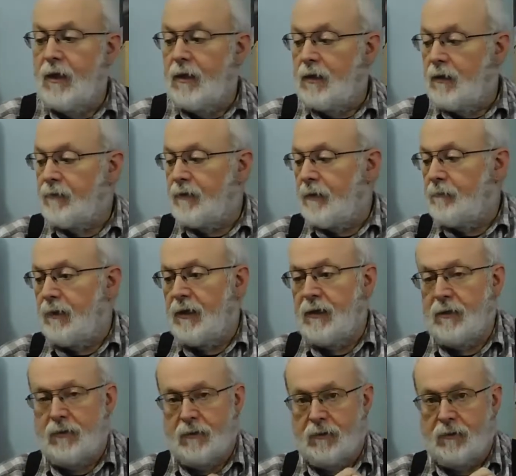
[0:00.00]
And I've got
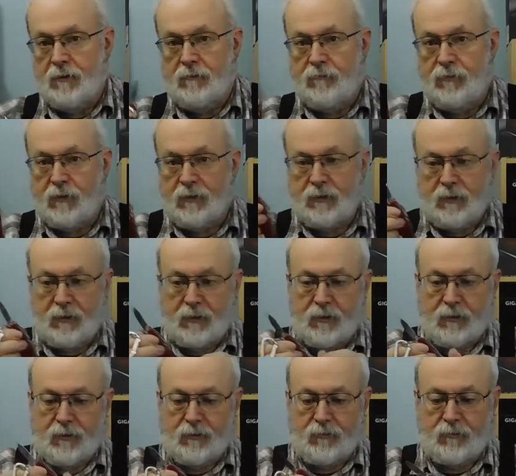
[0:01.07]
my
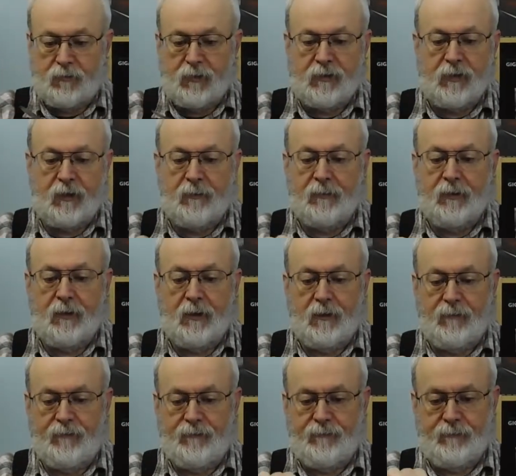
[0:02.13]
trusty Swiss Army
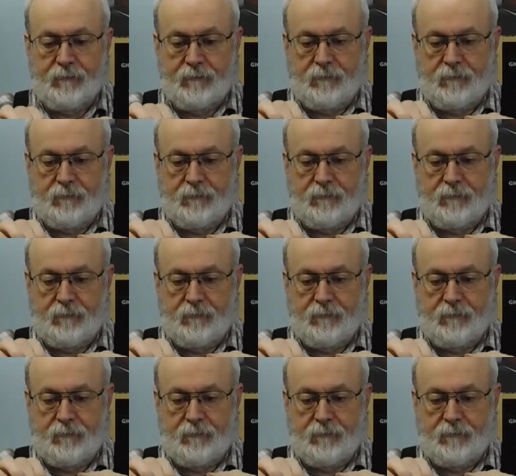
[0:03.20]
knife.